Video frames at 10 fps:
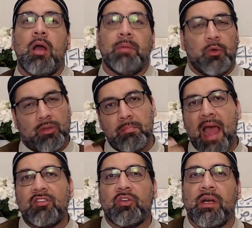He was a
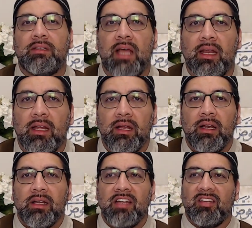master at that.
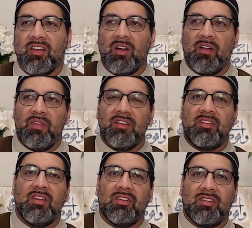He says, oh, this
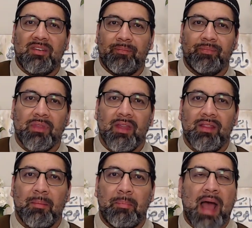is the
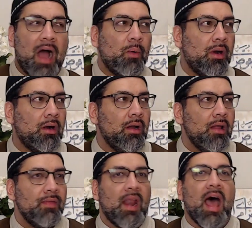power
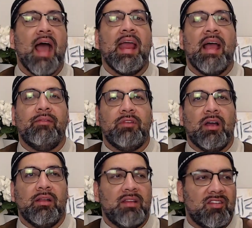that I have done.
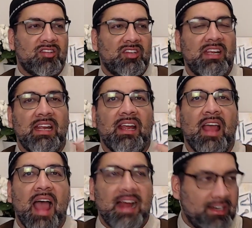The sea,
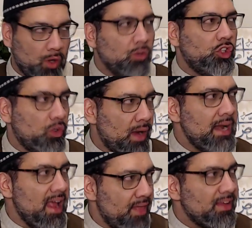I told you, right?
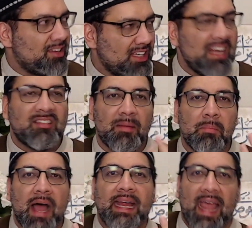The sea is in
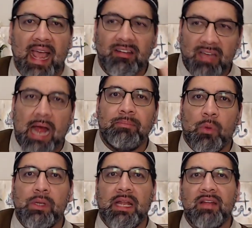my hands. I'm the one
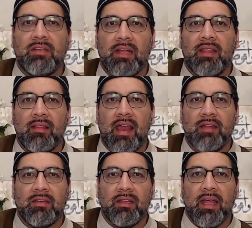
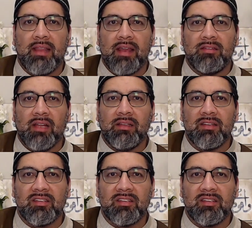that has done this.